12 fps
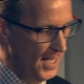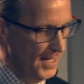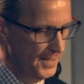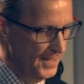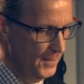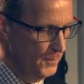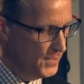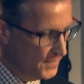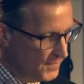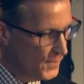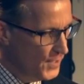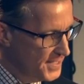and it was the
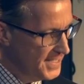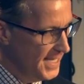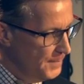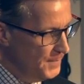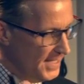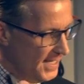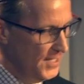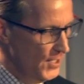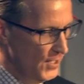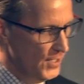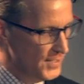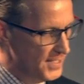first time that I'd
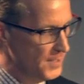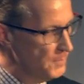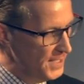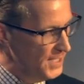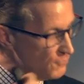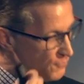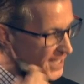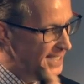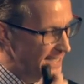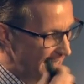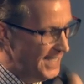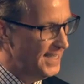heard somebody
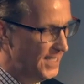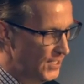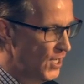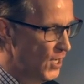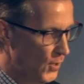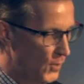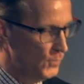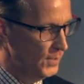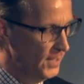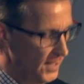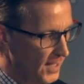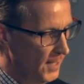really in the know.
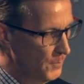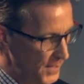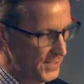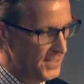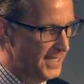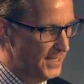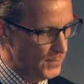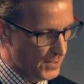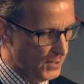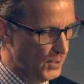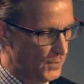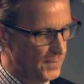And Peter Thiel was
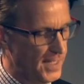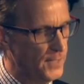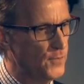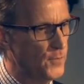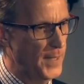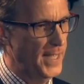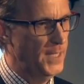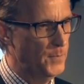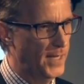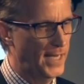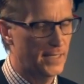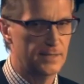a co-founder of
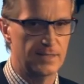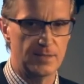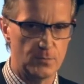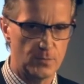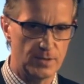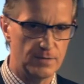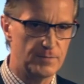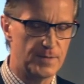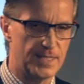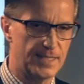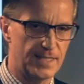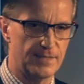PayPal, and he's one of
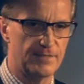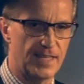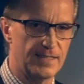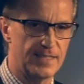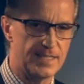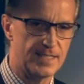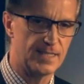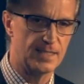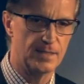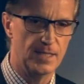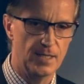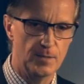Silicon Valley's
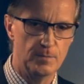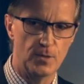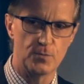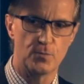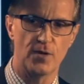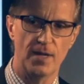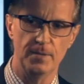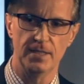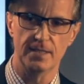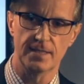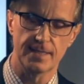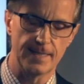most
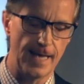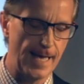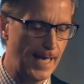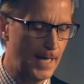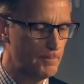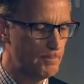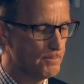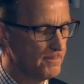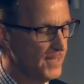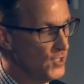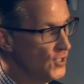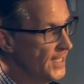preeminent
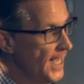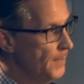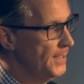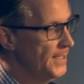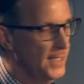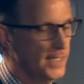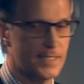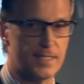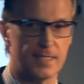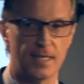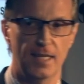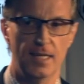venture
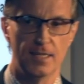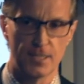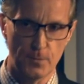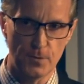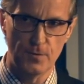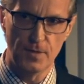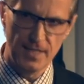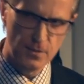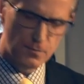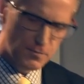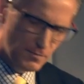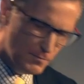capitalists. Someone in
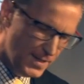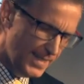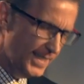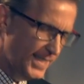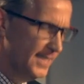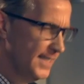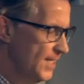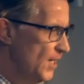the really in the